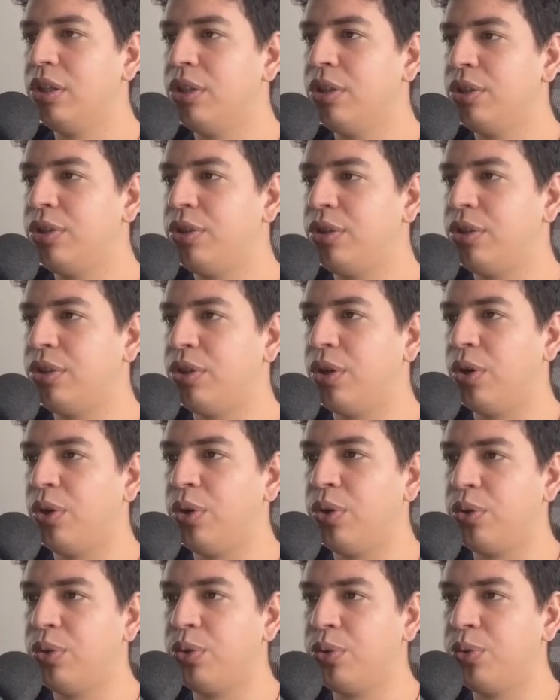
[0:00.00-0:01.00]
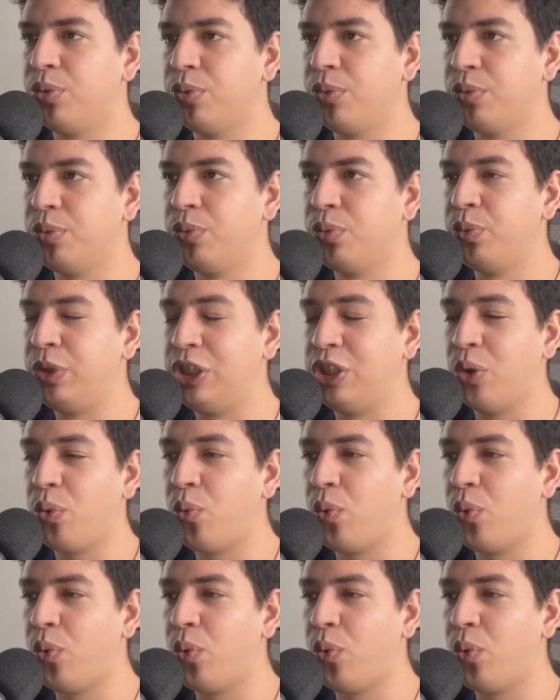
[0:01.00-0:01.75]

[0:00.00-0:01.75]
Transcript: So we don't